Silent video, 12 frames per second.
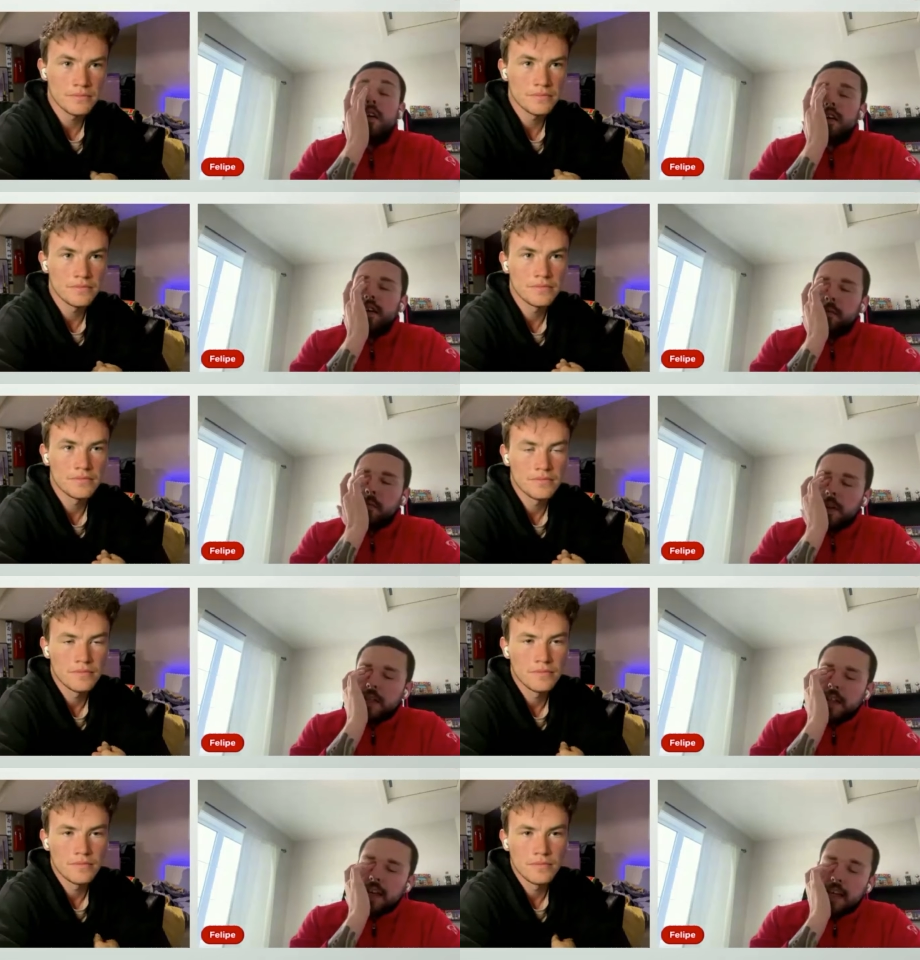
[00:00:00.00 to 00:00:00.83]

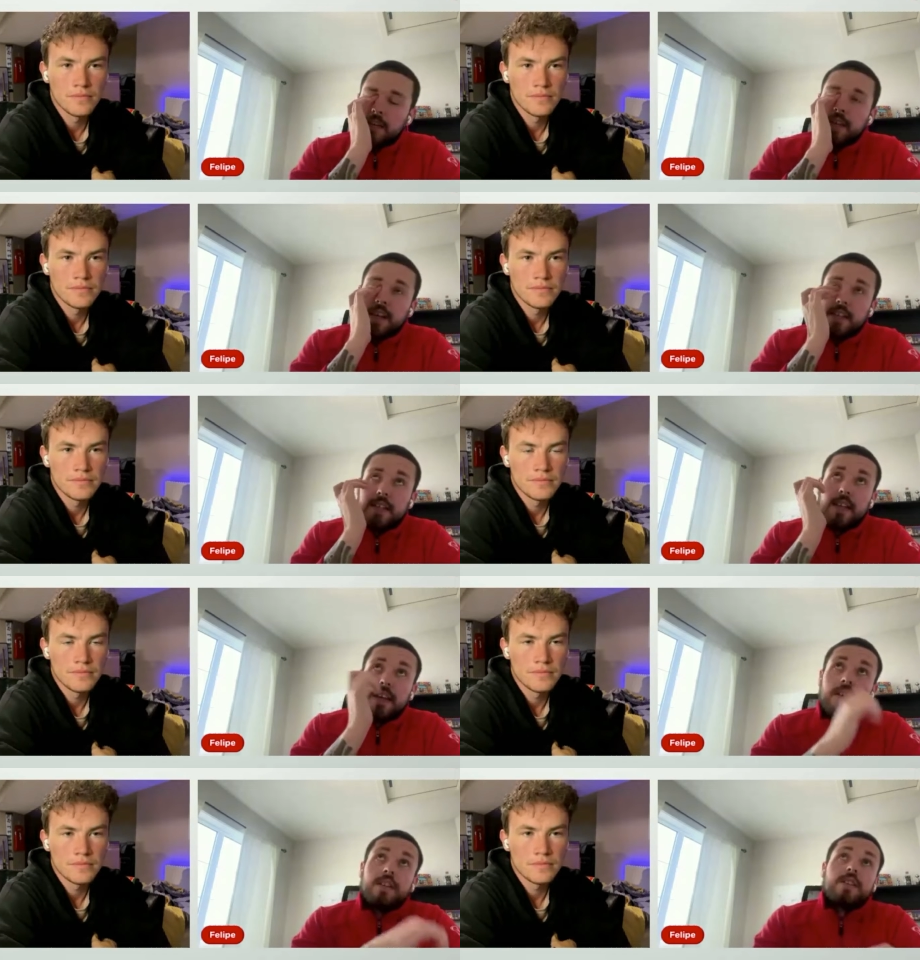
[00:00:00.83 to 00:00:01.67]
Speaker 1: Once you get to that
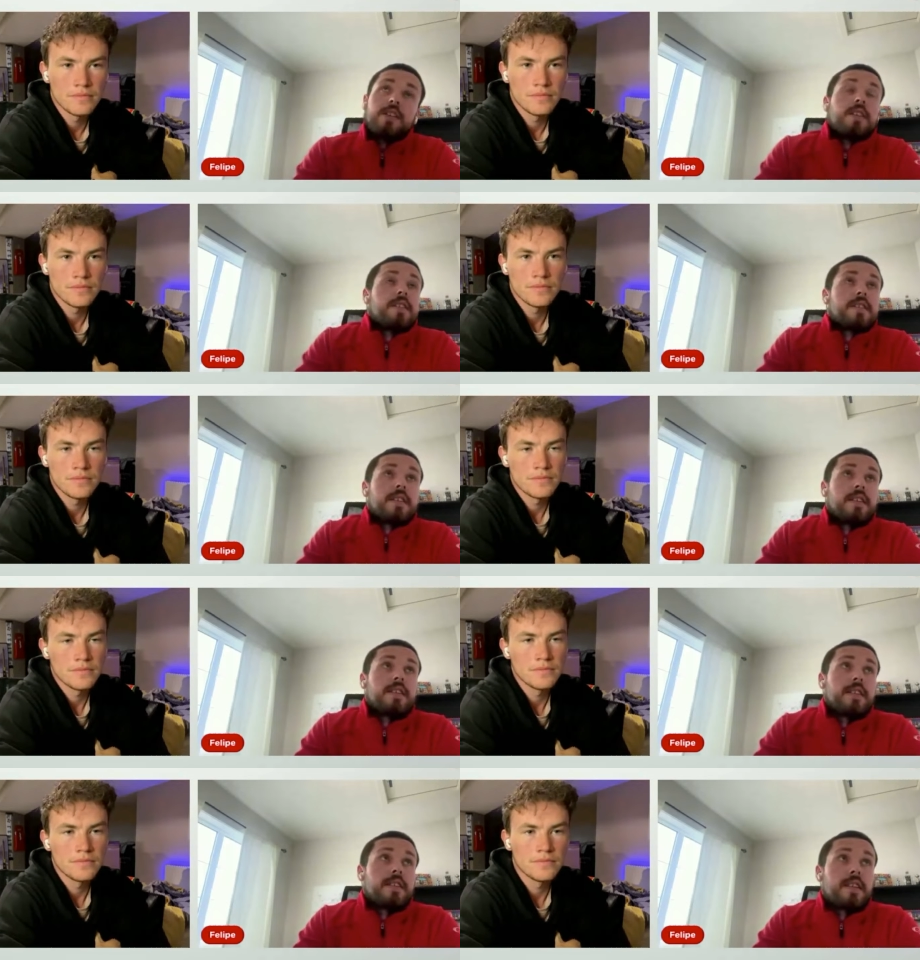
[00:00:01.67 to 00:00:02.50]
stage,
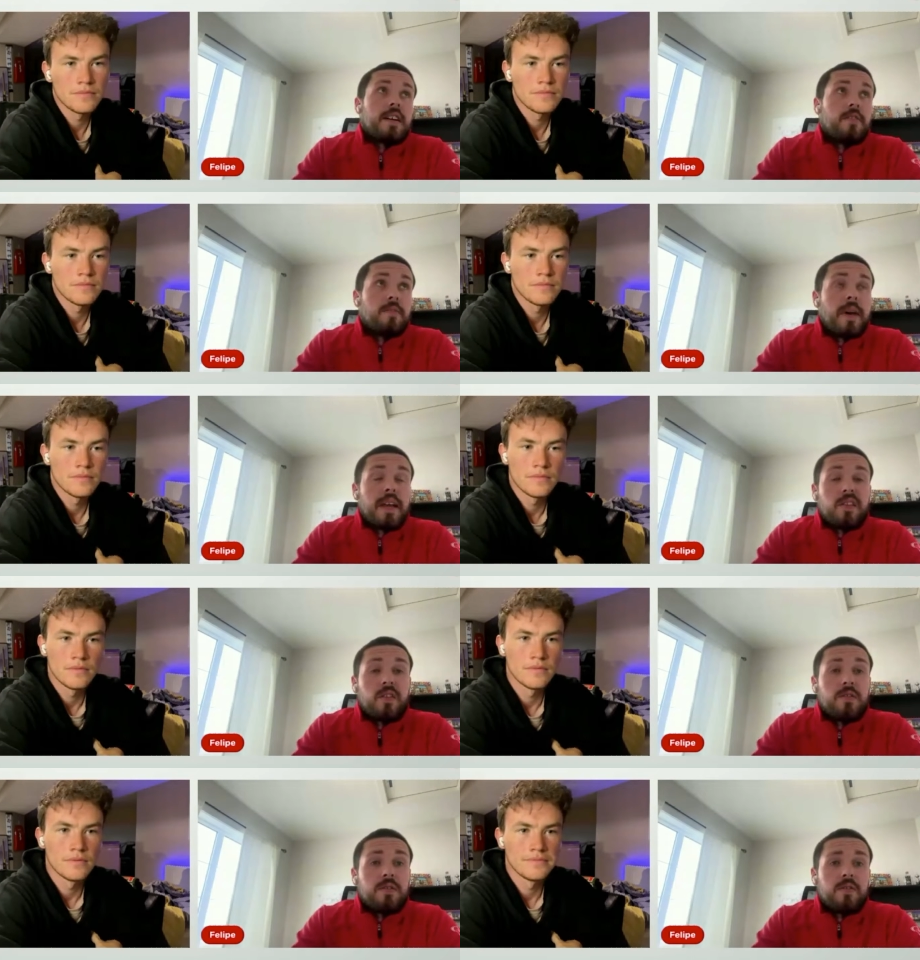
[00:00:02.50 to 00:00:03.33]
it's all
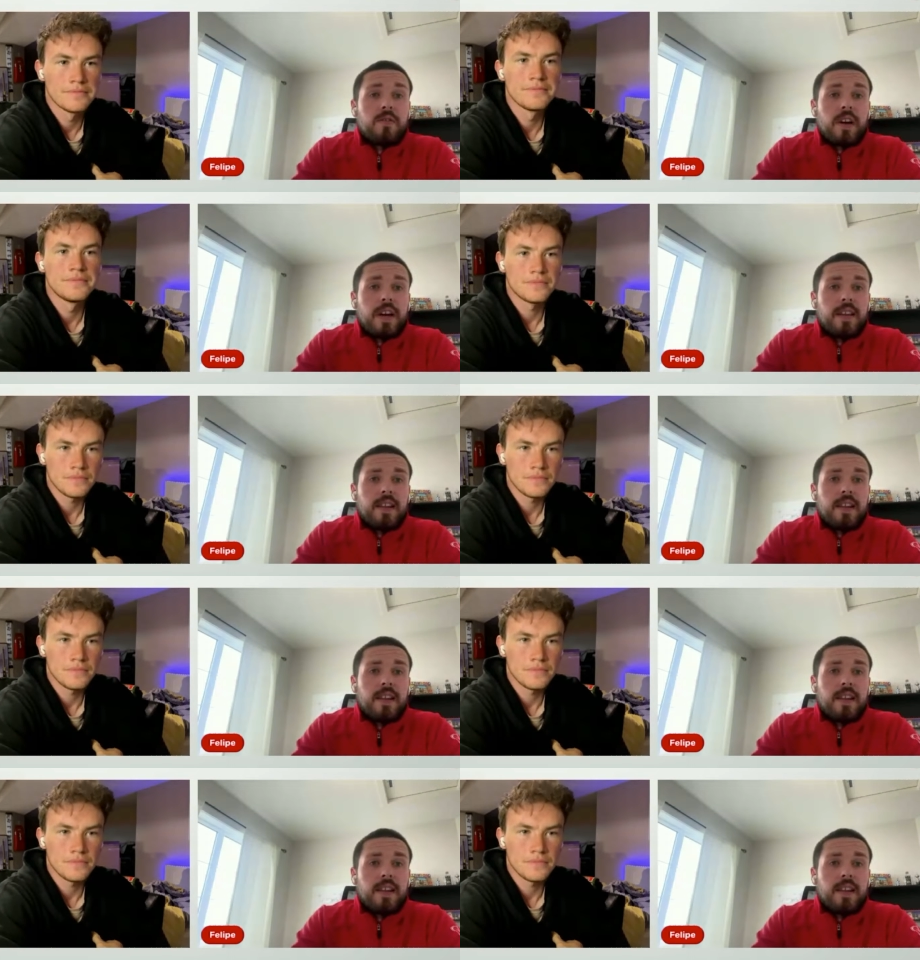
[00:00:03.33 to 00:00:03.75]
mental, right?